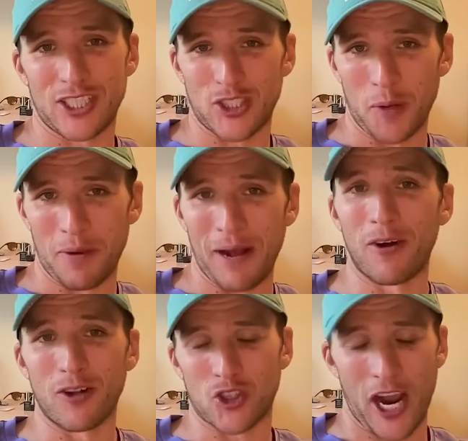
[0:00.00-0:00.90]
should, but I'm
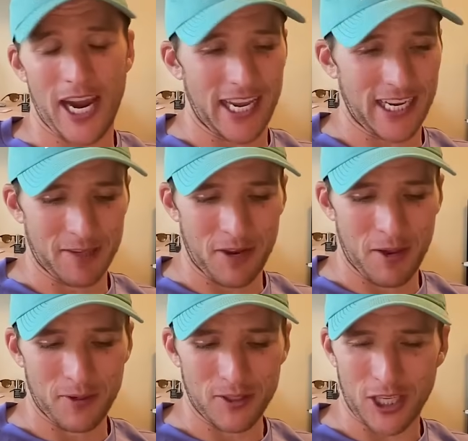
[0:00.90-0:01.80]
not training at the
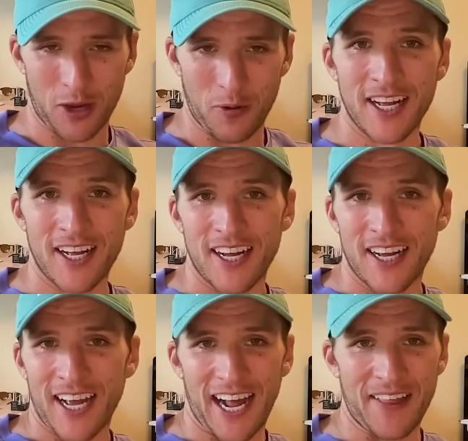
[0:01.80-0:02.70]
moment. So
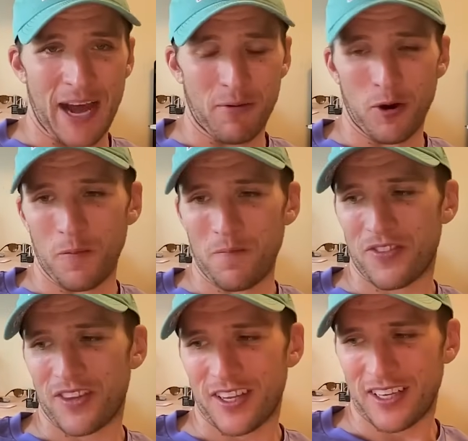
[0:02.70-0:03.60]
that will,
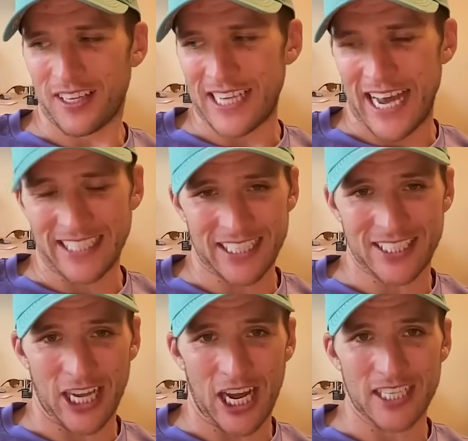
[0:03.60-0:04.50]
as I
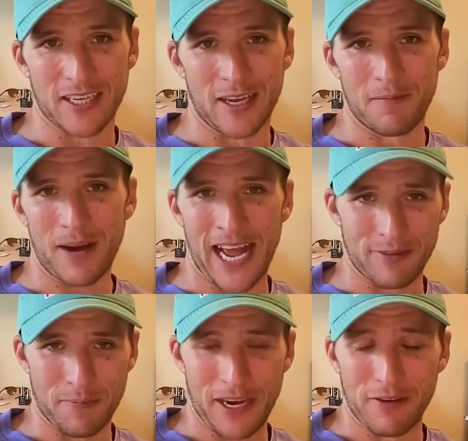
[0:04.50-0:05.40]
start to, I have
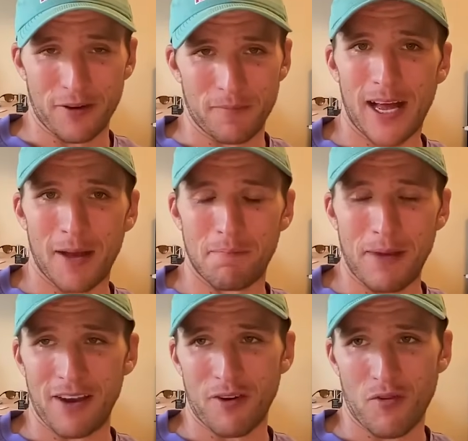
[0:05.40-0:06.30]
a bit
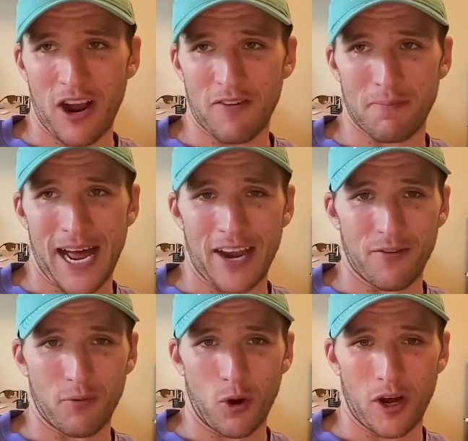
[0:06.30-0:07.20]
of a rough plan
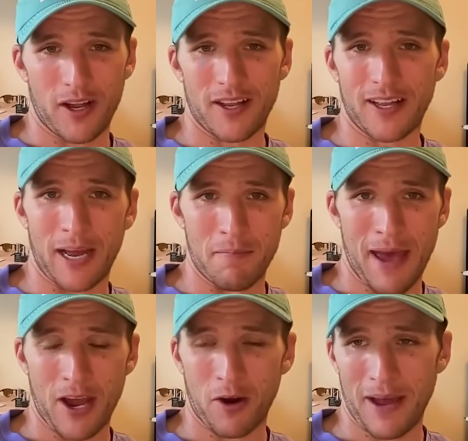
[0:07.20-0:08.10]
of what I
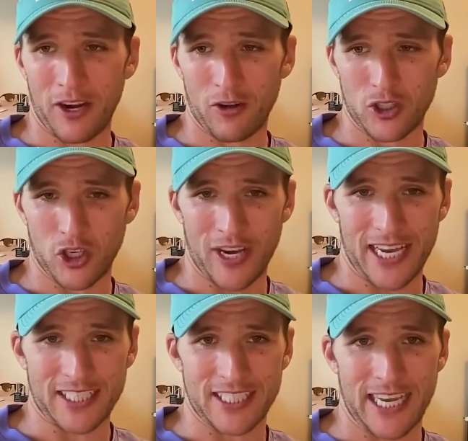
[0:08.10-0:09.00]
may or may not do
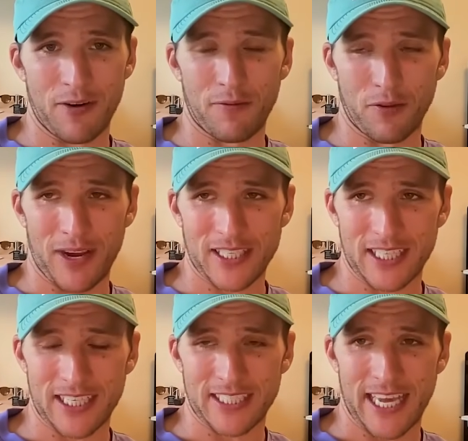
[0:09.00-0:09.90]
next year and for the rest
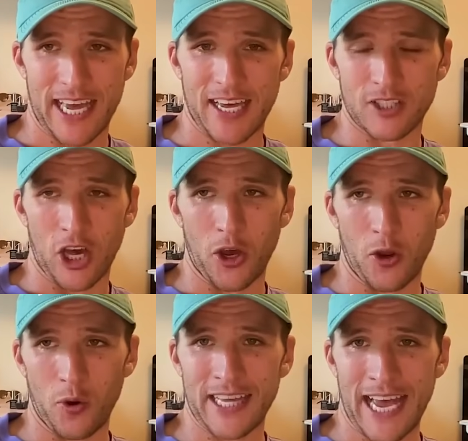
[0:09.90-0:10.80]
of this year.
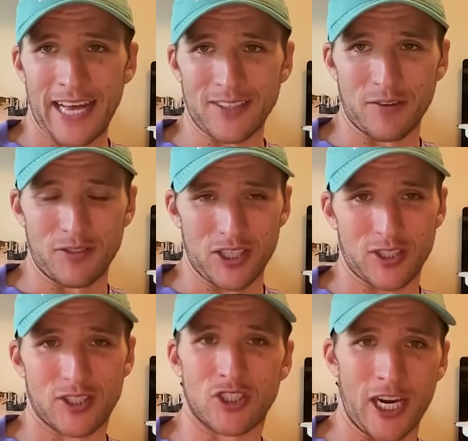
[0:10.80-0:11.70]
So yeah, sort of
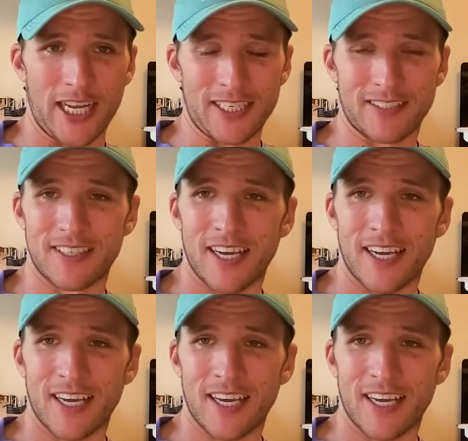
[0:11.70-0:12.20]
just trying to